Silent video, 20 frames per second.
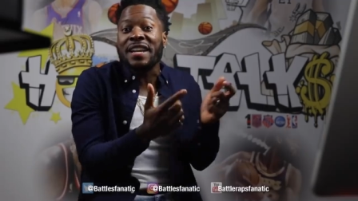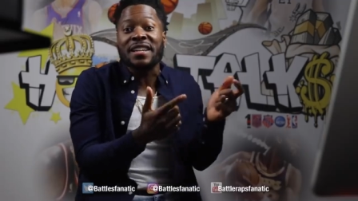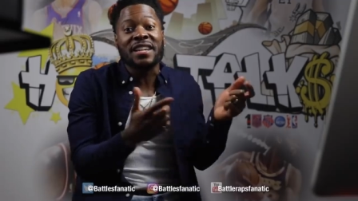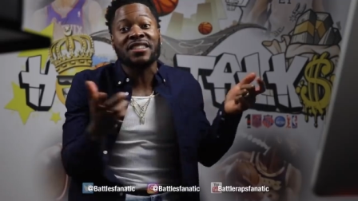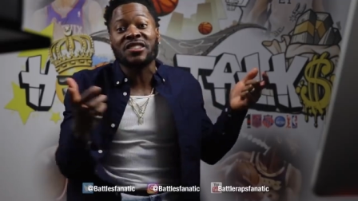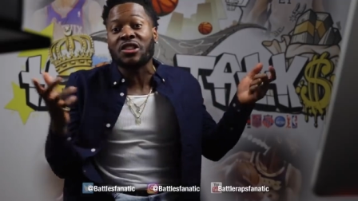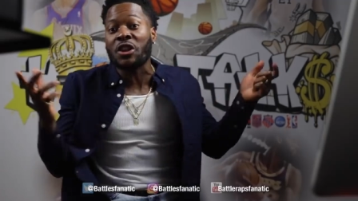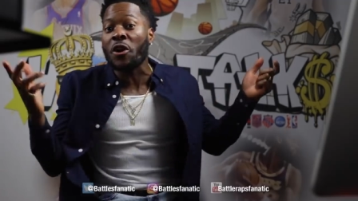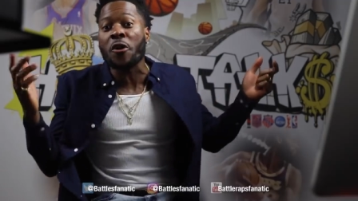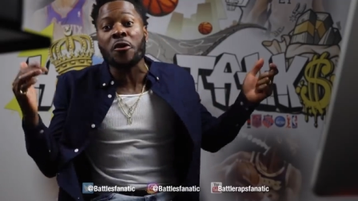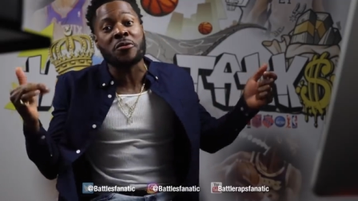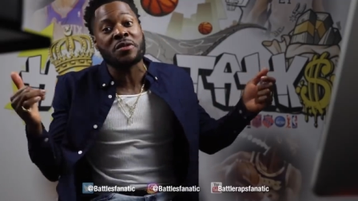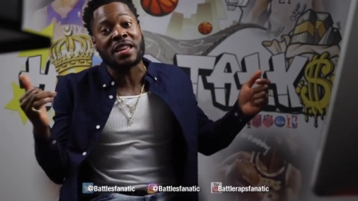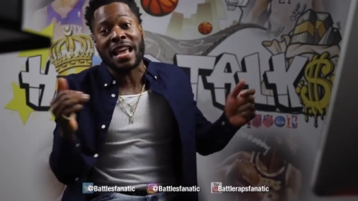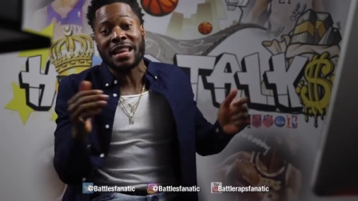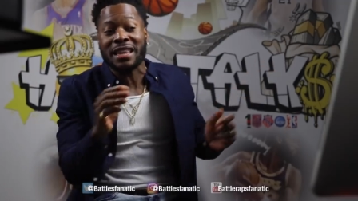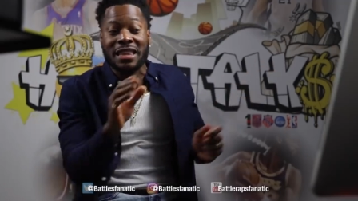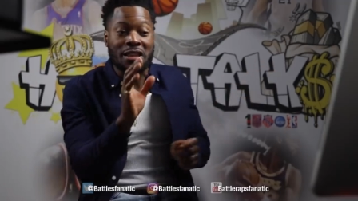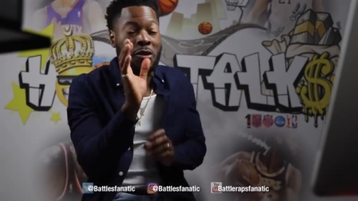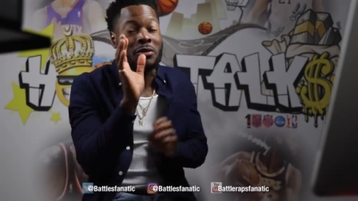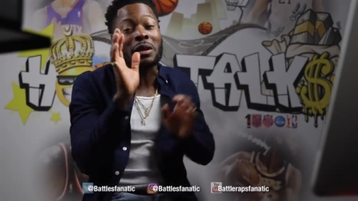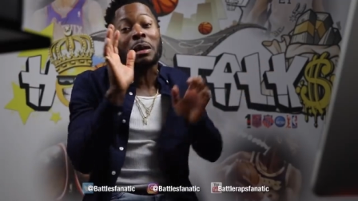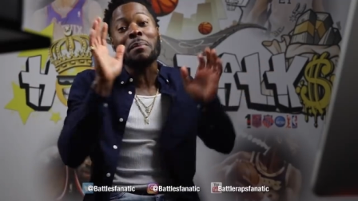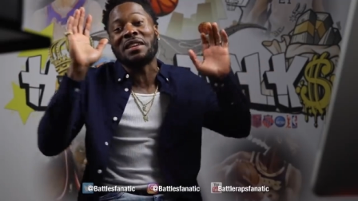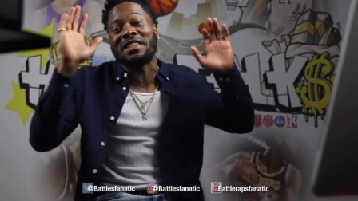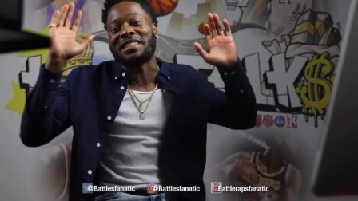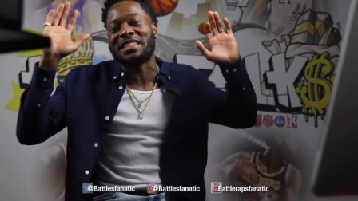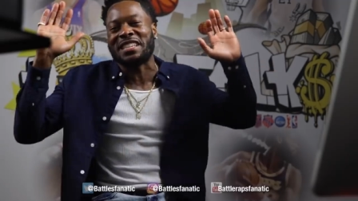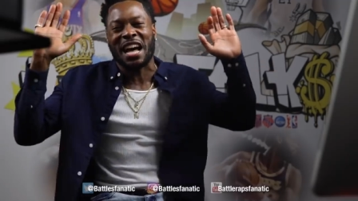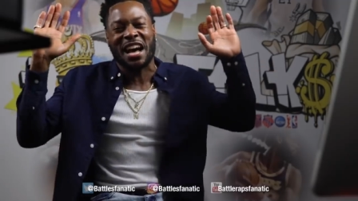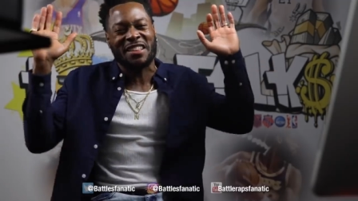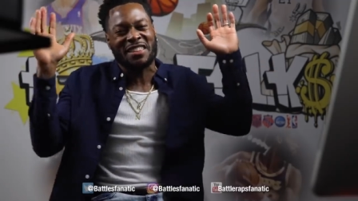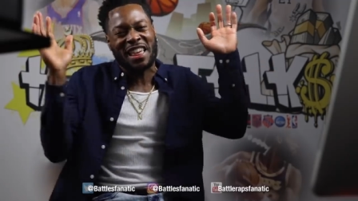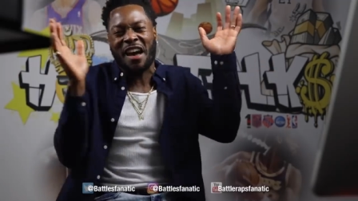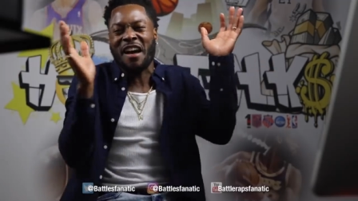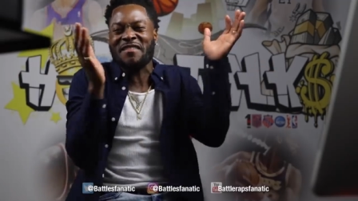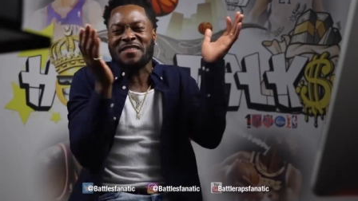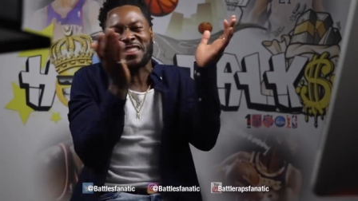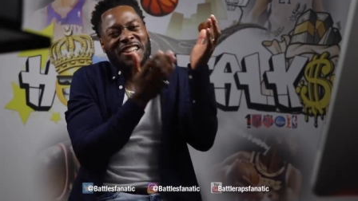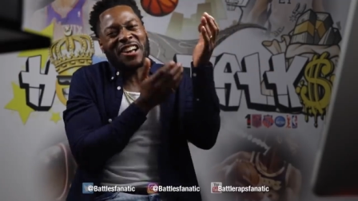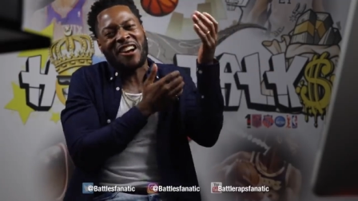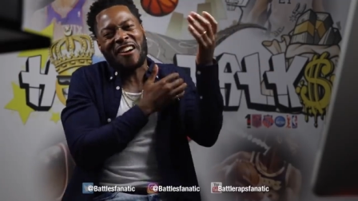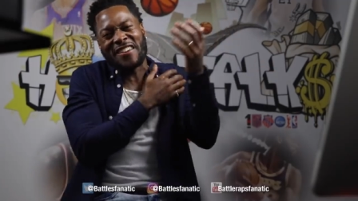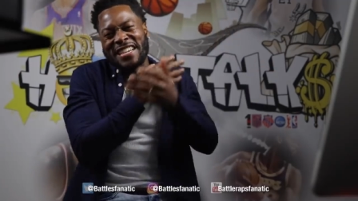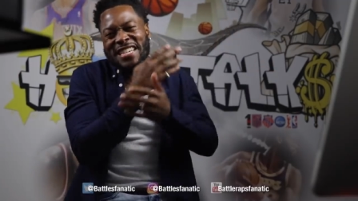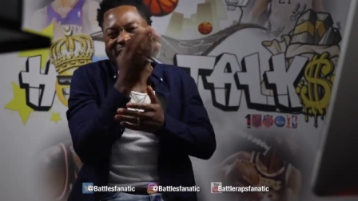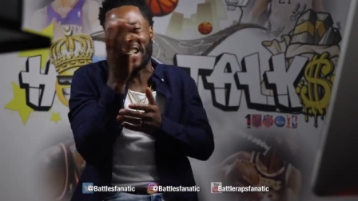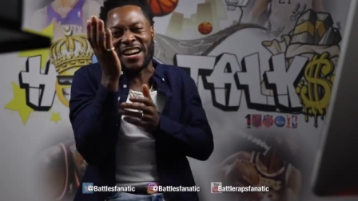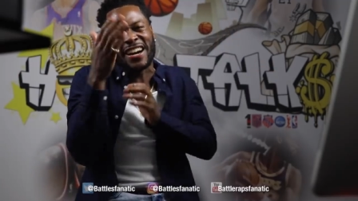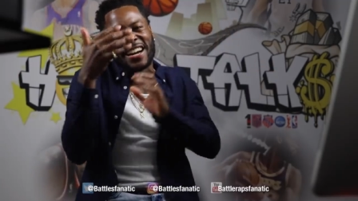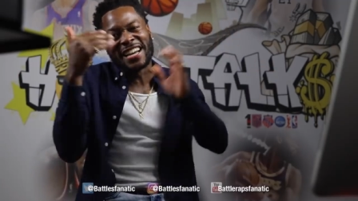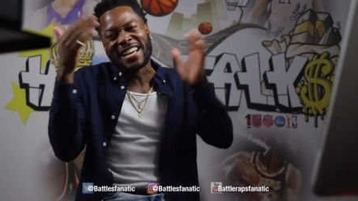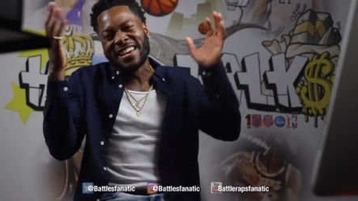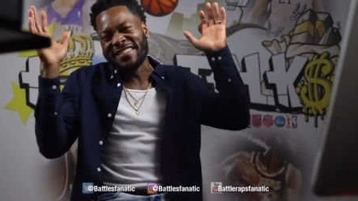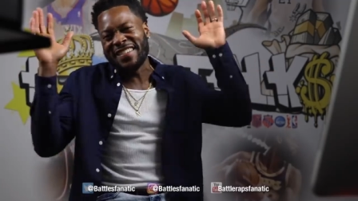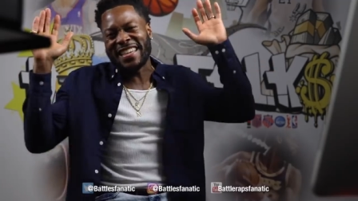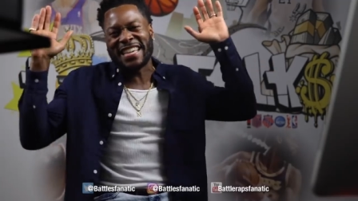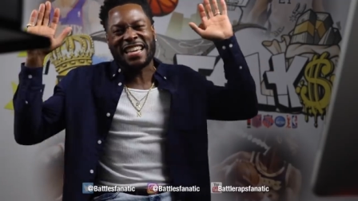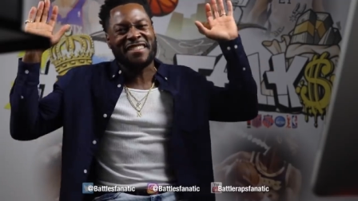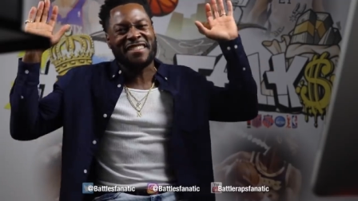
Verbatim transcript: in the third yet. Yo, let me stop now. I'm sorry, dog. Let's